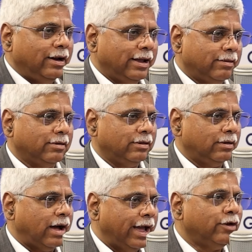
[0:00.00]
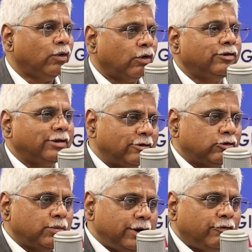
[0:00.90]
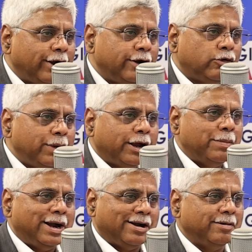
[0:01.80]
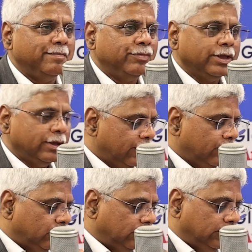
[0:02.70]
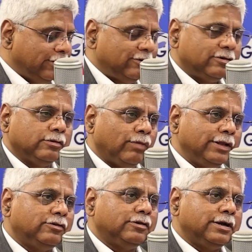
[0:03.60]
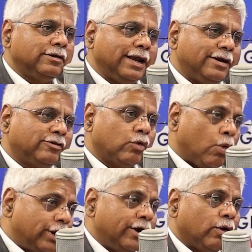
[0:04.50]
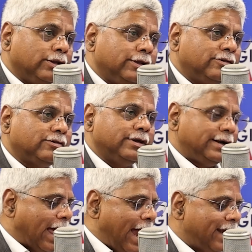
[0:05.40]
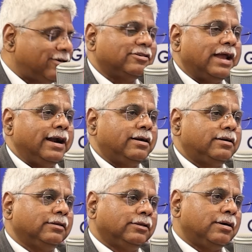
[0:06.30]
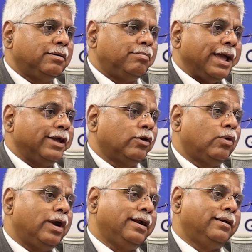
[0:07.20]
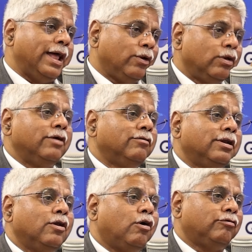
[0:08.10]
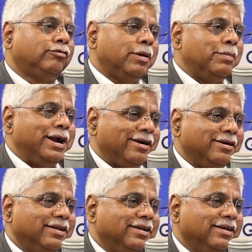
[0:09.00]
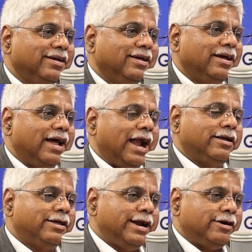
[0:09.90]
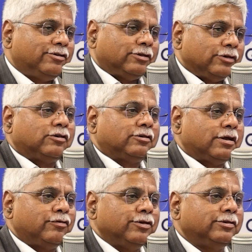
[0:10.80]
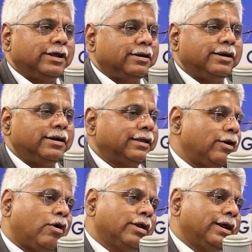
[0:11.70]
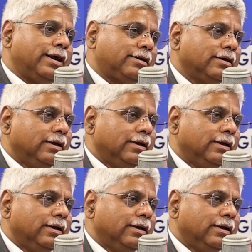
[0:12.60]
unlike iron ore, which has to be refined to make a metal. So this, once it gets coated on this, it acts at the micro and nano level of the metal and creates such a surface that it cannot get